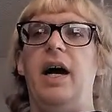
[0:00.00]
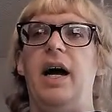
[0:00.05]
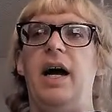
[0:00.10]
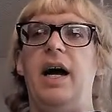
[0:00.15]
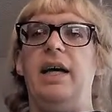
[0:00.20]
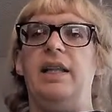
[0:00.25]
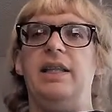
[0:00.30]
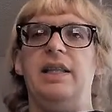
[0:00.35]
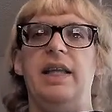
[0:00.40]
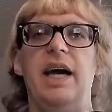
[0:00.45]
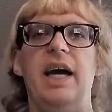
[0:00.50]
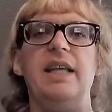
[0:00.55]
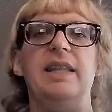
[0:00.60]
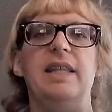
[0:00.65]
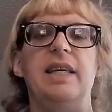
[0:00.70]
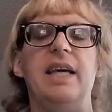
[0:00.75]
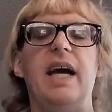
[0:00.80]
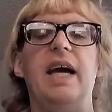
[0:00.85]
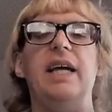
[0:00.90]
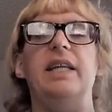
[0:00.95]
I like
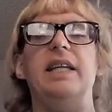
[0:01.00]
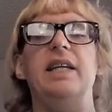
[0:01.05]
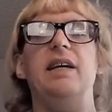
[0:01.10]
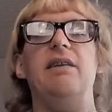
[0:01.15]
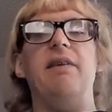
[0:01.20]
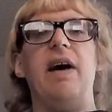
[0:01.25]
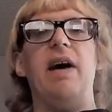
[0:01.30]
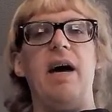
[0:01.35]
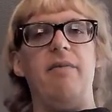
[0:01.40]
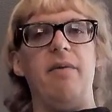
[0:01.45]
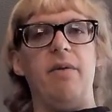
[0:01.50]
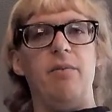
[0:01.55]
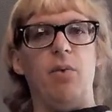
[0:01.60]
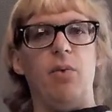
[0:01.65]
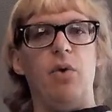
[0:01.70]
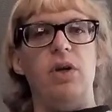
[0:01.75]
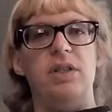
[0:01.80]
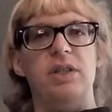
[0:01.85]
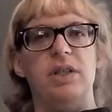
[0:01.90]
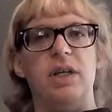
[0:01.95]
the idea of having
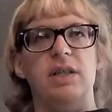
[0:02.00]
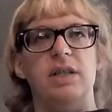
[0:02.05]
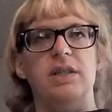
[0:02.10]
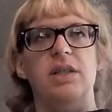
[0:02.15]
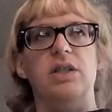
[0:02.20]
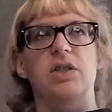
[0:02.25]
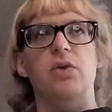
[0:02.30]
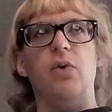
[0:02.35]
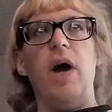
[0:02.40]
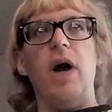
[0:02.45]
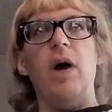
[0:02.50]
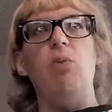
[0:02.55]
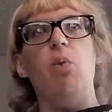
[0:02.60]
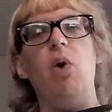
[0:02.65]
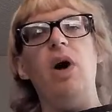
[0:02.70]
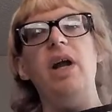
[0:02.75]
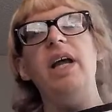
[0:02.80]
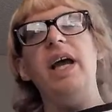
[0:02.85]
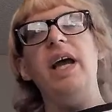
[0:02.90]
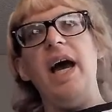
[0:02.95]
more discussions. So I
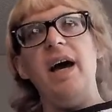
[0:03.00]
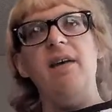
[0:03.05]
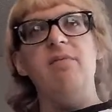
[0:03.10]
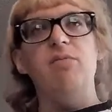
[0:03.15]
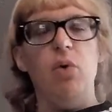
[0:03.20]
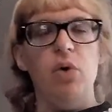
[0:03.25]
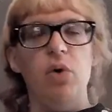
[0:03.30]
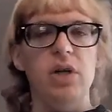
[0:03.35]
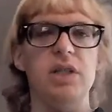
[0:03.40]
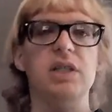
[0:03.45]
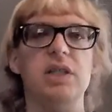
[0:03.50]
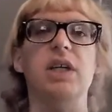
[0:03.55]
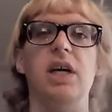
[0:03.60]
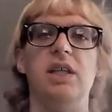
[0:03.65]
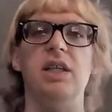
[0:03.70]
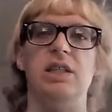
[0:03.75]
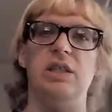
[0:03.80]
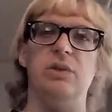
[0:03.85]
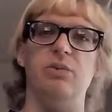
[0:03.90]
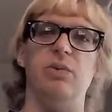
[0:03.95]
want to have more
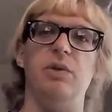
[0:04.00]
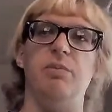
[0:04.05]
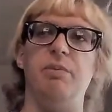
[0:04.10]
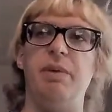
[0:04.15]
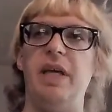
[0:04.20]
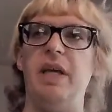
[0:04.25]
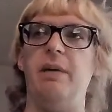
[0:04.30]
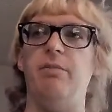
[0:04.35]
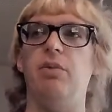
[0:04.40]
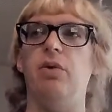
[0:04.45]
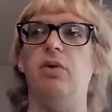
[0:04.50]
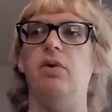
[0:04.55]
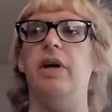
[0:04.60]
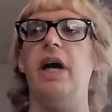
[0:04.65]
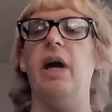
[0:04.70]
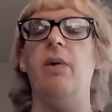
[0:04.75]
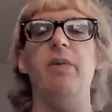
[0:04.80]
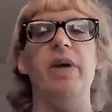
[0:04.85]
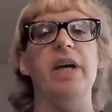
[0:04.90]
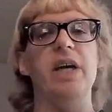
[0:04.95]
discussions with people,
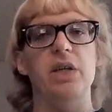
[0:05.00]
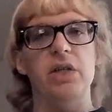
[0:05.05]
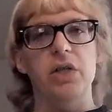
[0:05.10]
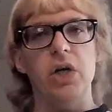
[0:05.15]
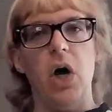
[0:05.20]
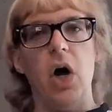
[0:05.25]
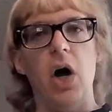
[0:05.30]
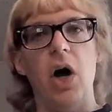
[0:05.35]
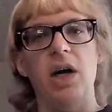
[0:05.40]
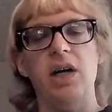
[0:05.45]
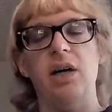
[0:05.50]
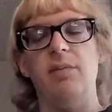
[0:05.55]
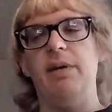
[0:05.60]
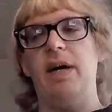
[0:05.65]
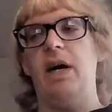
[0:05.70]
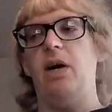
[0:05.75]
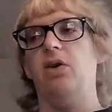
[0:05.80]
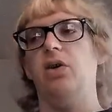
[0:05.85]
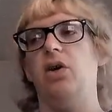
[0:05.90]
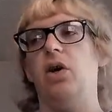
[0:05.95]
and we can talk
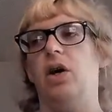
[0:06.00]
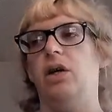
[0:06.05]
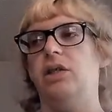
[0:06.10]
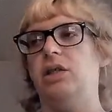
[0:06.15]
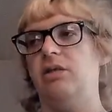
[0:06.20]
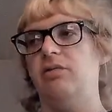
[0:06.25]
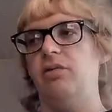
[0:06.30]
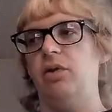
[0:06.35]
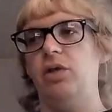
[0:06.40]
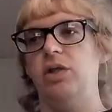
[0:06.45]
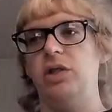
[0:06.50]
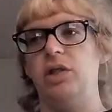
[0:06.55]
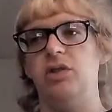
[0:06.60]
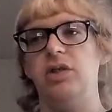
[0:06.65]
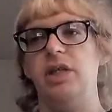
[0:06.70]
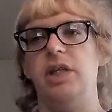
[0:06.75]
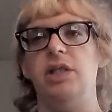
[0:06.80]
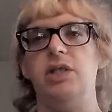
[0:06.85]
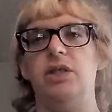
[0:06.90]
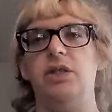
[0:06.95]
about
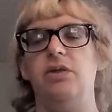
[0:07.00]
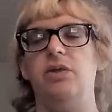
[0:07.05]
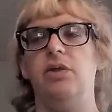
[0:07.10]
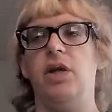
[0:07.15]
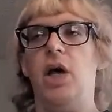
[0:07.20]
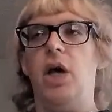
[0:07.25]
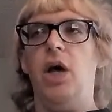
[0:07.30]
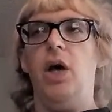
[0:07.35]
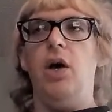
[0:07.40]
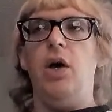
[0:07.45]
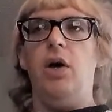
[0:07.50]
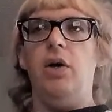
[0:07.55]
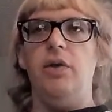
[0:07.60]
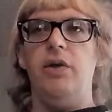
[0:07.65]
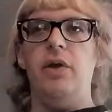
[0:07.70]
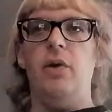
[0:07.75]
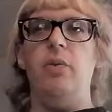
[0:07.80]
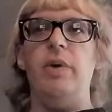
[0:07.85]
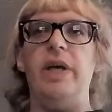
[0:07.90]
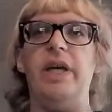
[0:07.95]
controversial issues,
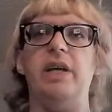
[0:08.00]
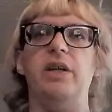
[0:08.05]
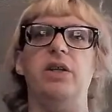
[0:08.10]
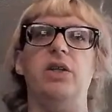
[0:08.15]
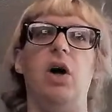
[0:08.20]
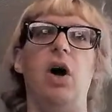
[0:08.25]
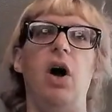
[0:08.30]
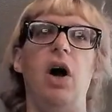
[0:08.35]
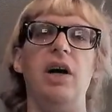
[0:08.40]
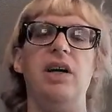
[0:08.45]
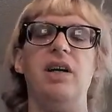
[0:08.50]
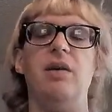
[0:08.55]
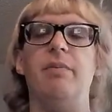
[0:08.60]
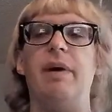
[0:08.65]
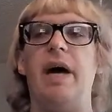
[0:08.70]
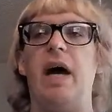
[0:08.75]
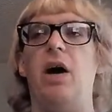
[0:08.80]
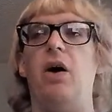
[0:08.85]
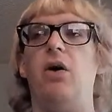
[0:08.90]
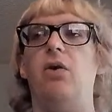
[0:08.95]
that we can talk
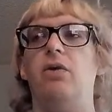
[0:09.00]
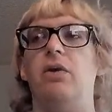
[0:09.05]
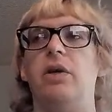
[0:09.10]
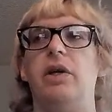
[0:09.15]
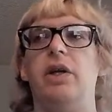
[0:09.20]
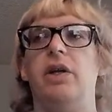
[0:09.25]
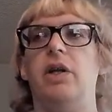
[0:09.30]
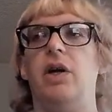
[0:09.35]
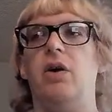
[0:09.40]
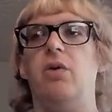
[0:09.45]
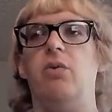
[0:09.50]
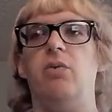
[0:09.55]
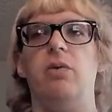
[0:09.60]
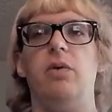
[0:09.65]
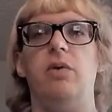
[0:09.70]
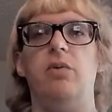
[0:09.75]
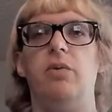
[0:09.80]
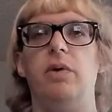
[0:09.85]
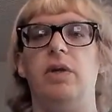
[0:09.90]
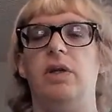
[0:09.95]
about,
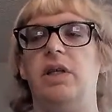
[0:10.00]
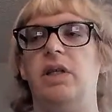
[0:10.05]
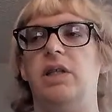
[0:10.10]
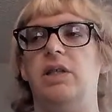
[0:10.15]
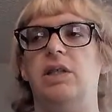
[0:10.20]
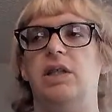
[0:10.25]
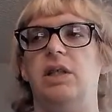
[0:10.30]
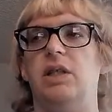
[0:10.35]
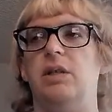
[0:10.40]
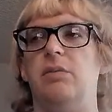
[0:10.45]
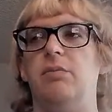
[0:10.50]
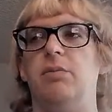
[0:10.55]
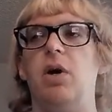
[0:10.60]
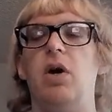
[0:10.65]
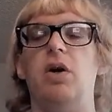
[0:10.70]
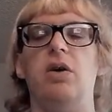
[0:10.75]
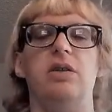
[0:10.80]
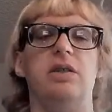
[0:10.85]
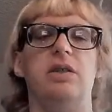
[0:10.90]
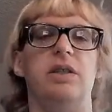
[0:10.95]
religion and
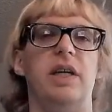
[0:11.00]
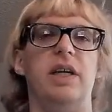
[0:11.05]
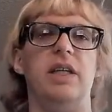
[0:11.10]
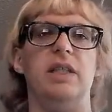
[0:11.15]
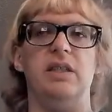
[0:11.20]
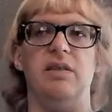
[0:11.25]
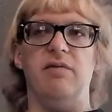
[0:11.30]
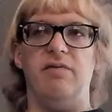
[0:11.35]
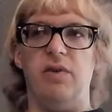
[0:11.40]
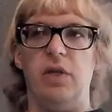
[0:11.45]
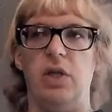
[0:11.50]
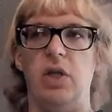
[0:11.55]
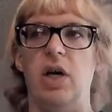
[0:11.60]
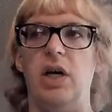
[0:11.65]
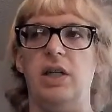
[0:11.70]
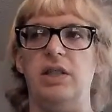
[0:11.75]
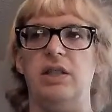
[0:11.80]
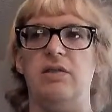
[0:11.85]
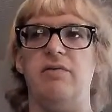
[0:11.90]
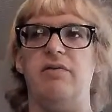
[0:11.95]
politics and
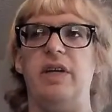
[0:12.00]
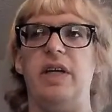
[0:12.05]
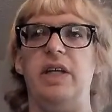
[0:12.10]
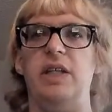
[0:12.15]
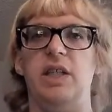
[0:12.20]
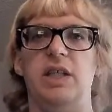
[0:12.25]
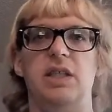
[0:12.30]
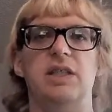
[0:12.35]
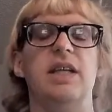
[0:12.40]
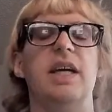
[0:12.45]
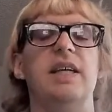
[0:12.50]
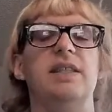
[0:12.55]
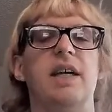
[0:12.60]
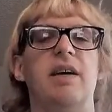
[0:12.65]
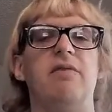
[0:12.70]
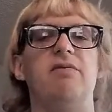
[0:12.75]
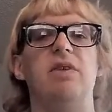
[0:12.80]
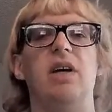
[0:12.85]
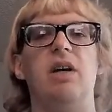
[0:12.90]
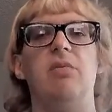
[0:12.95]
philosophy, just as
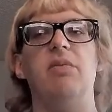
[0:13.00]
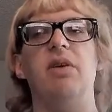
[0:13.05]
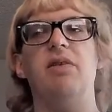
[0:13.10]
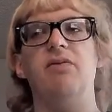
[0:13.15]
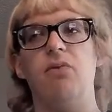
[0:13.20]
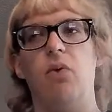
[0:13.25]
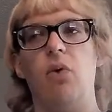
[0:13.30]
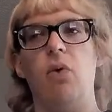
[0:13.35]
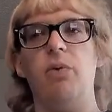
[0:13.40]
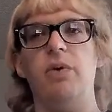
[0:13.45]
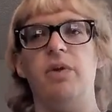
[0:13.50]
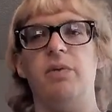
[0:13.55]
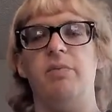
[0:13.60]
I've done before